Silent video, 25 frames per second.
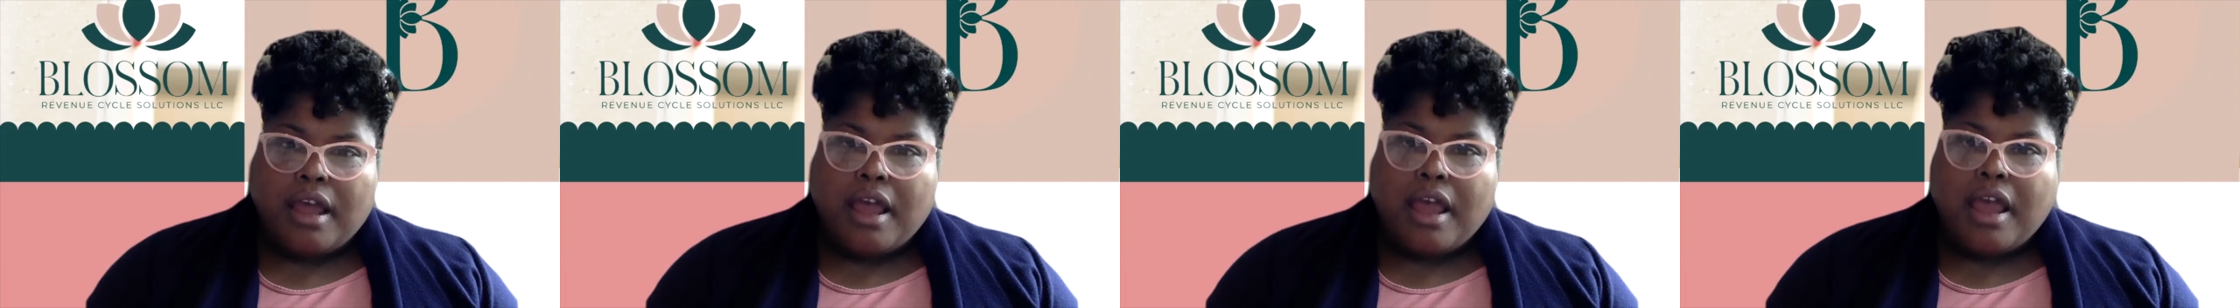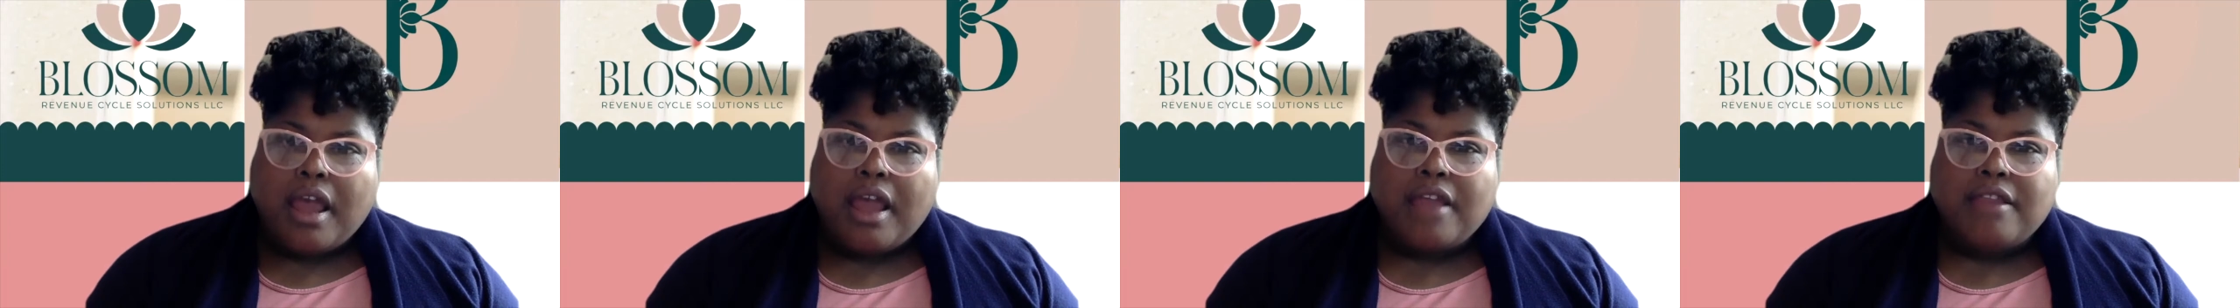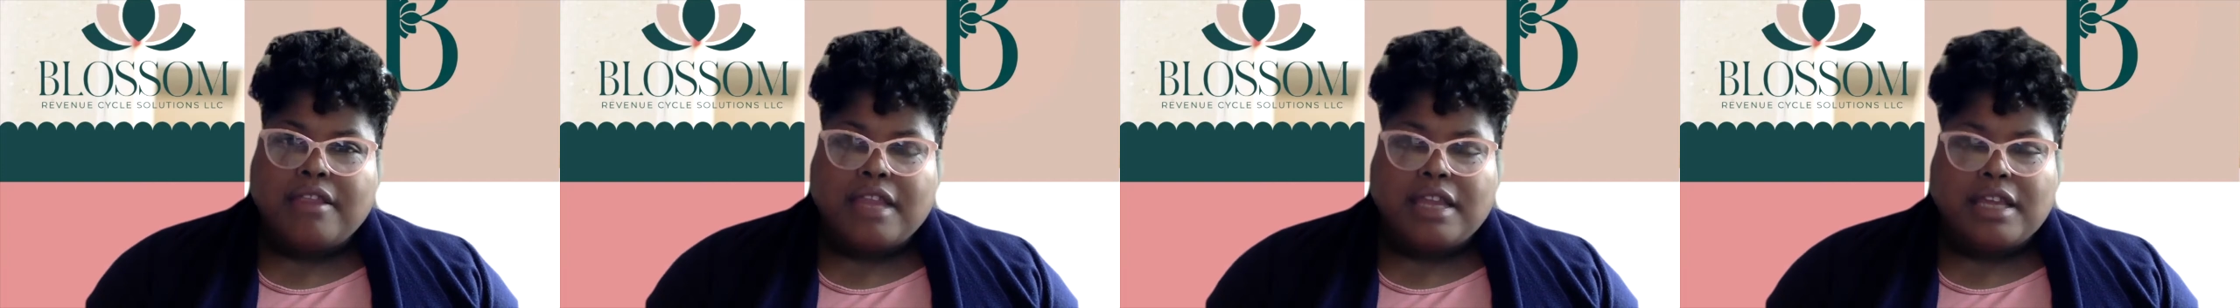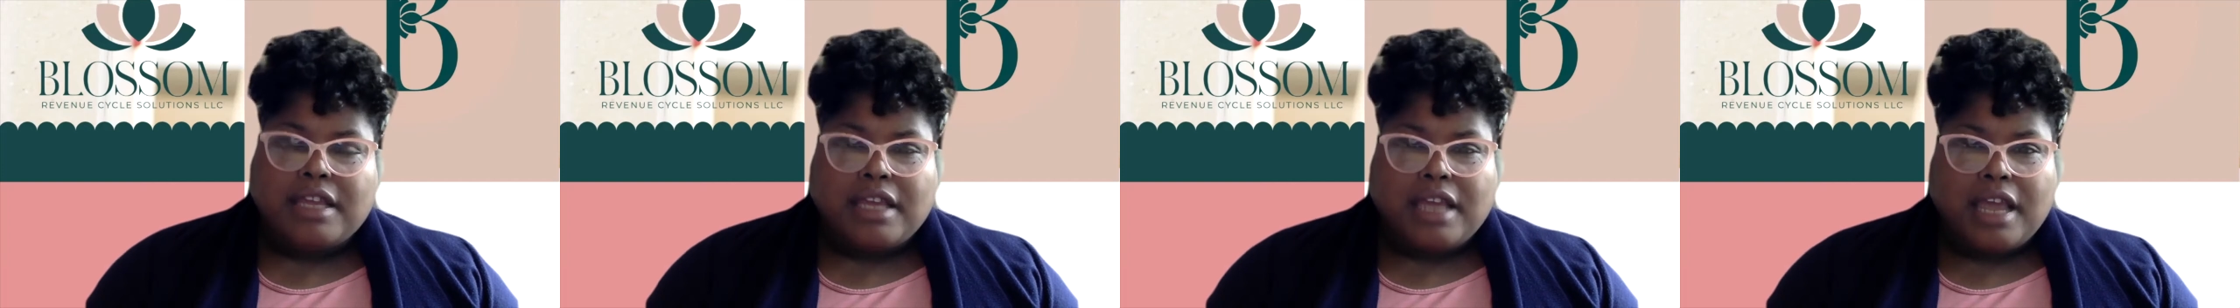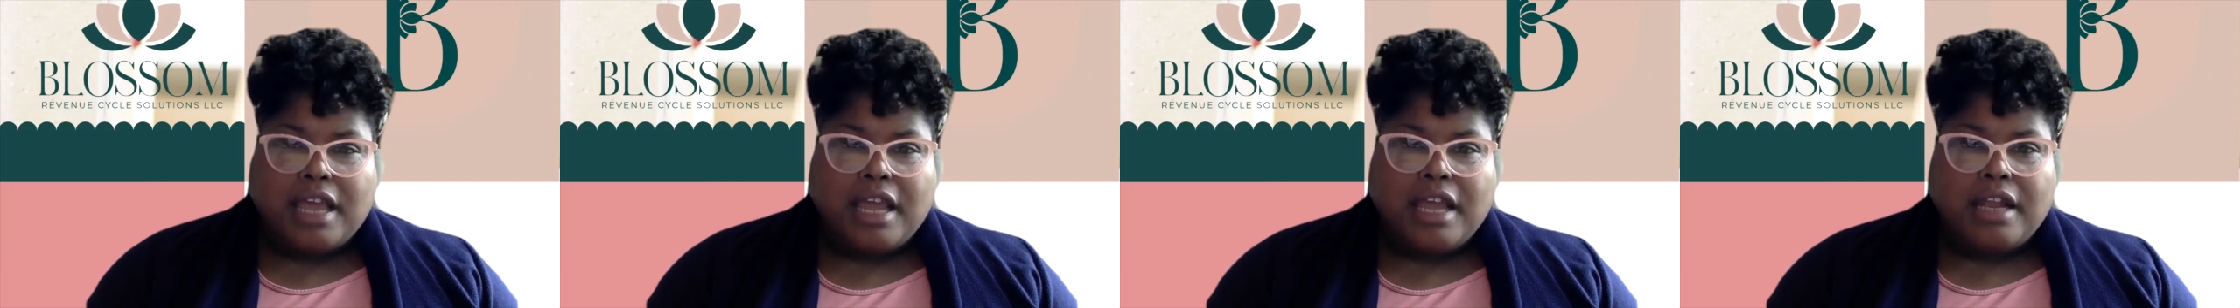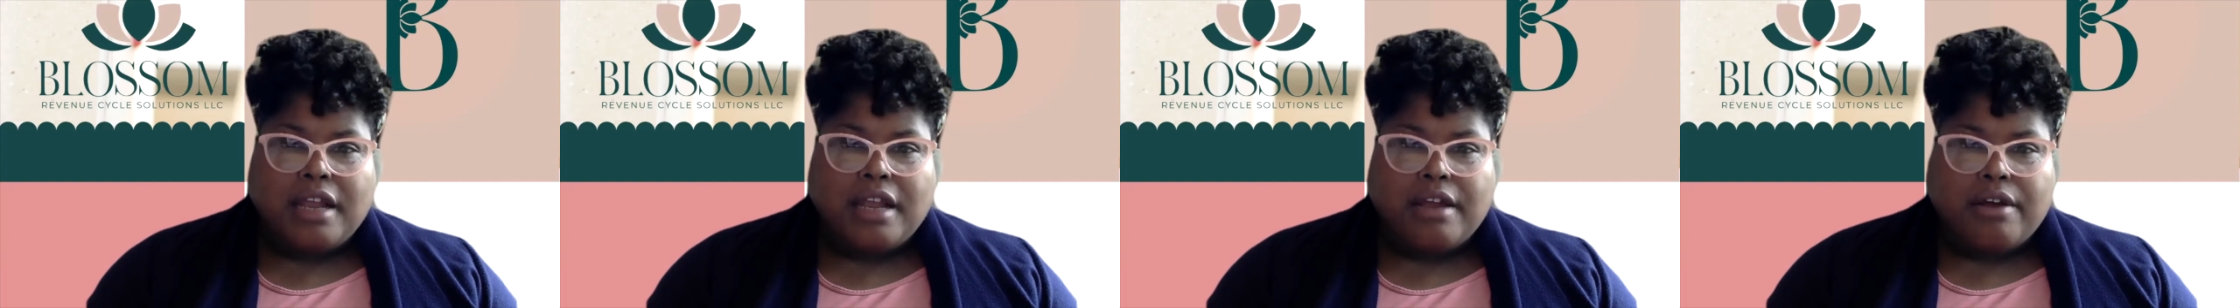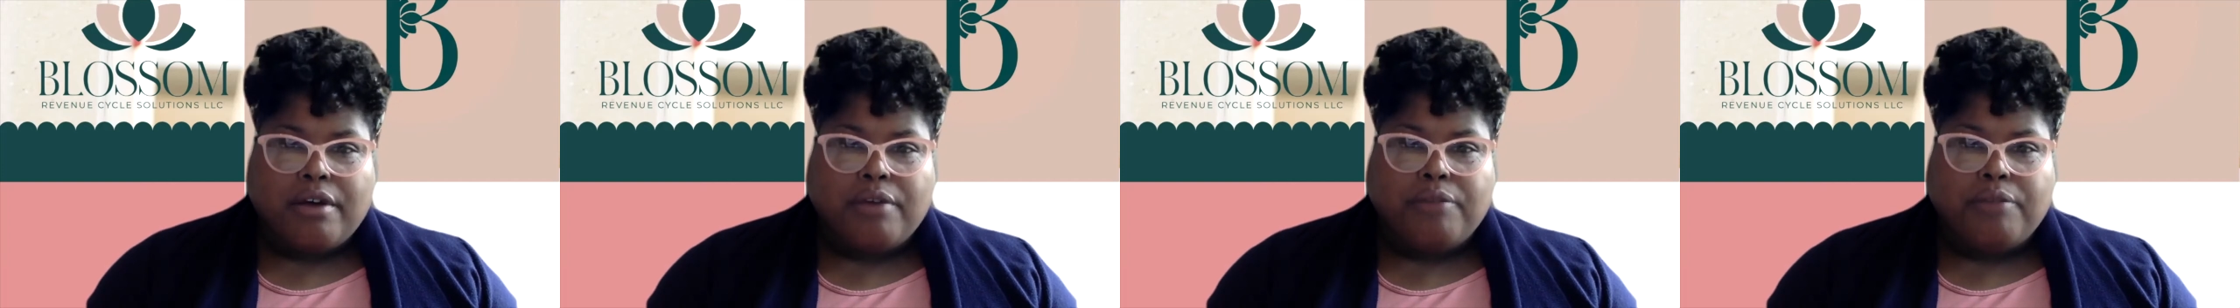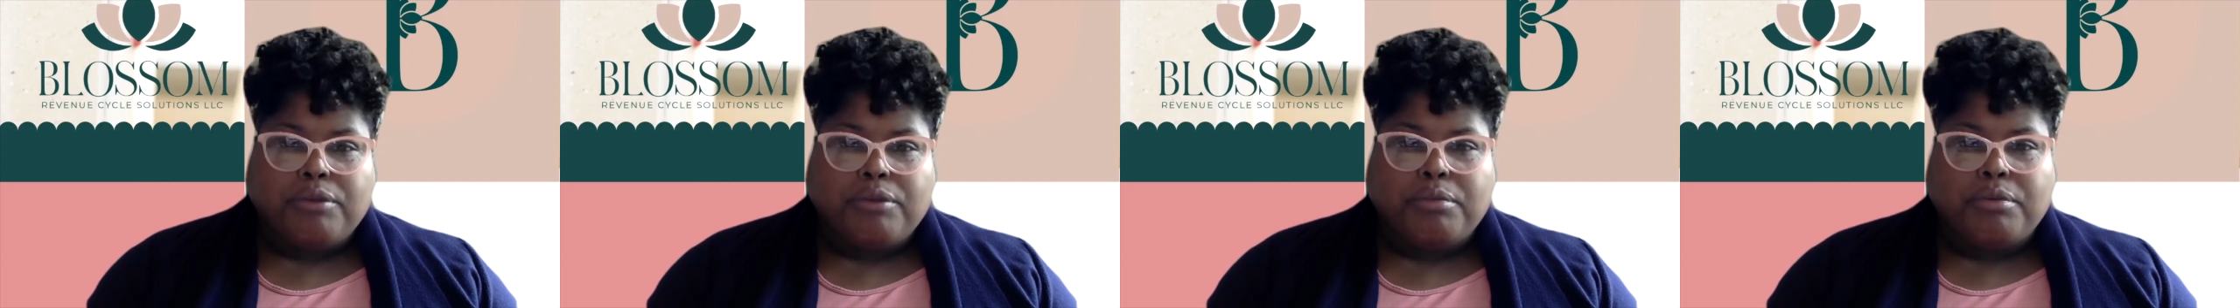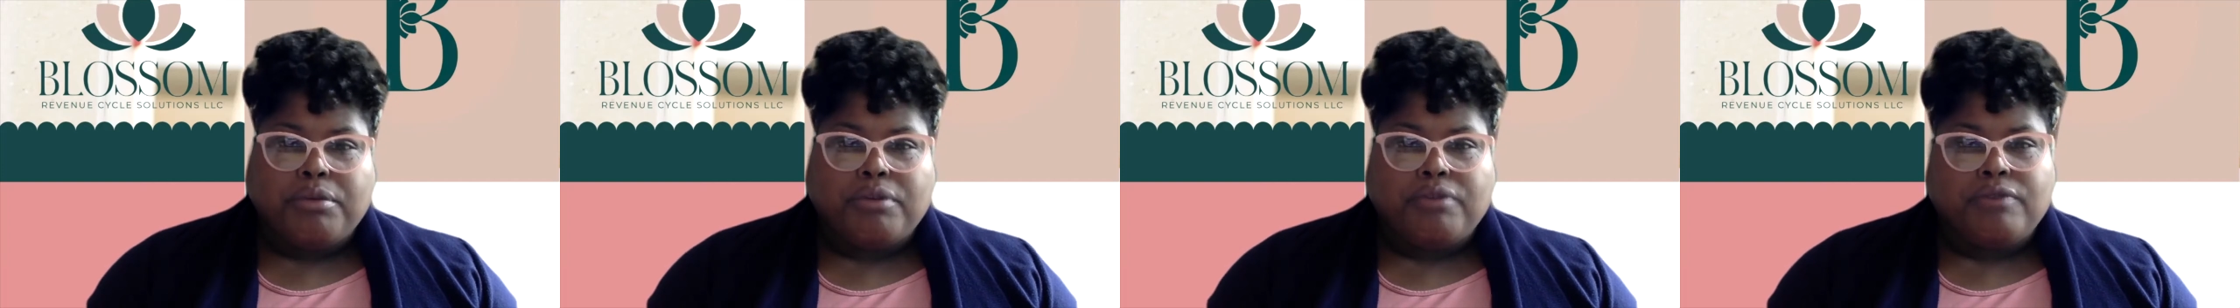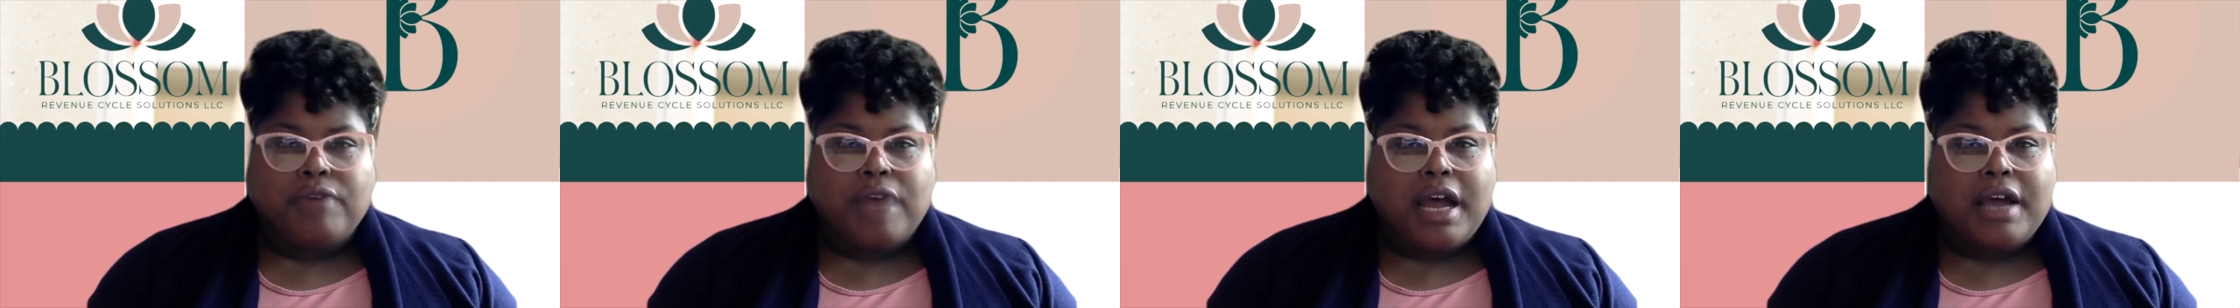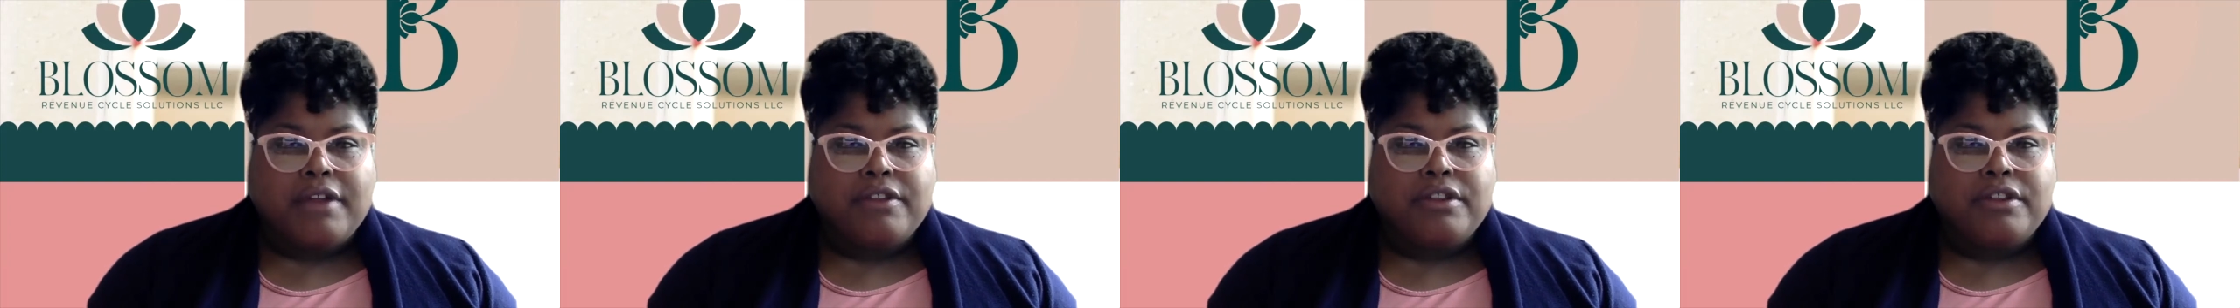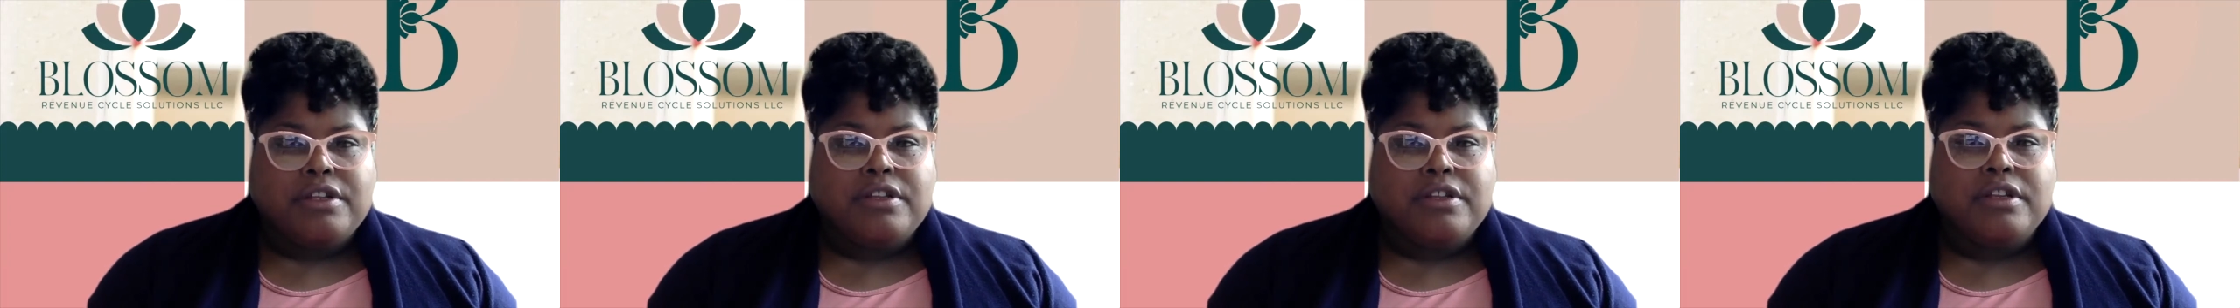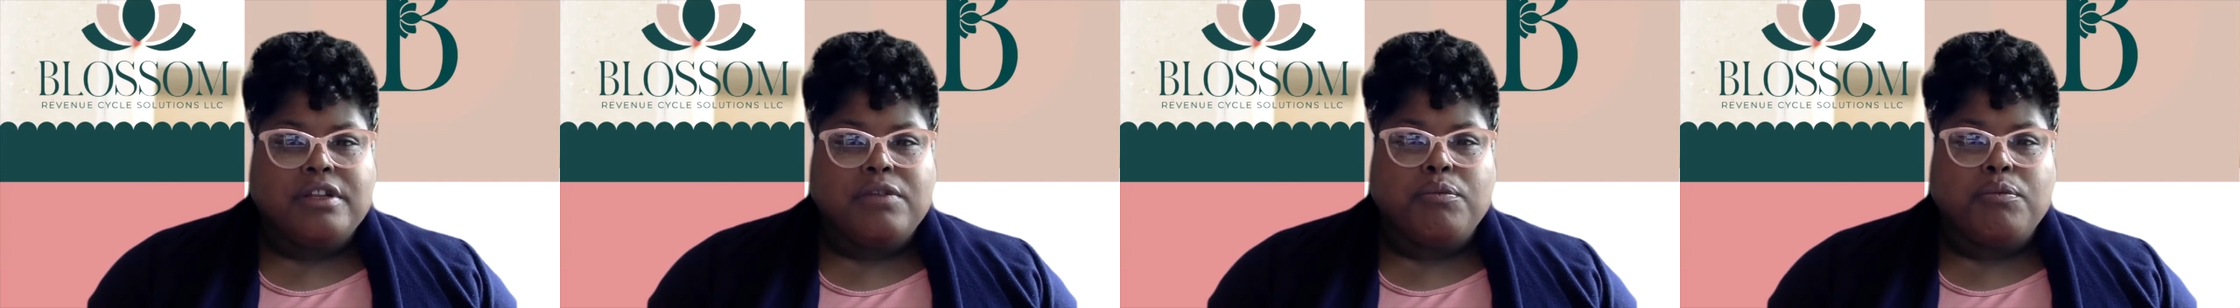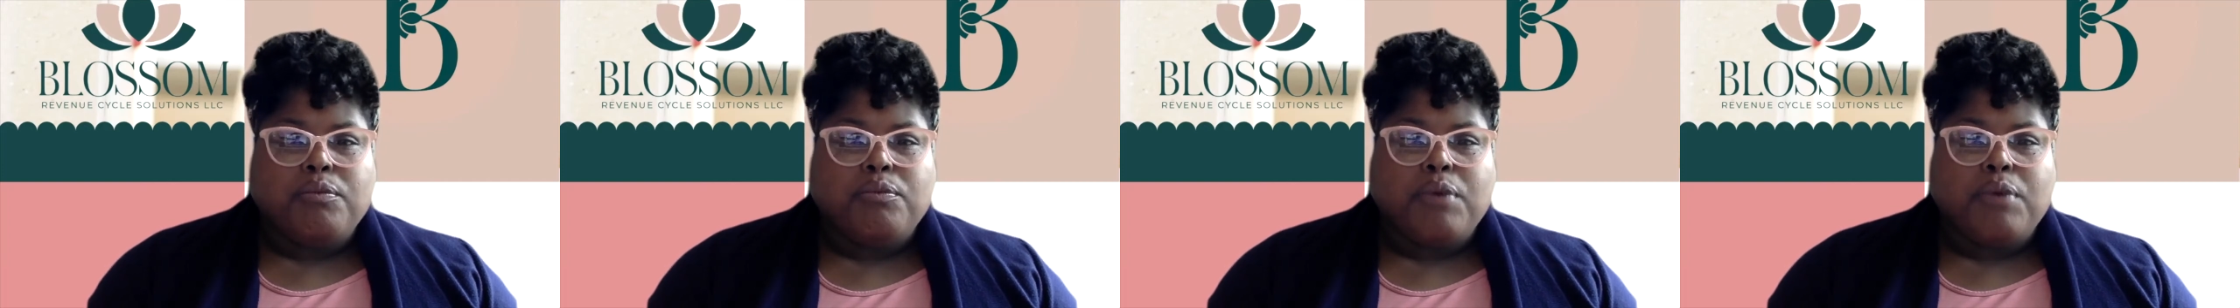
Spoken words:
and they can't help the provider the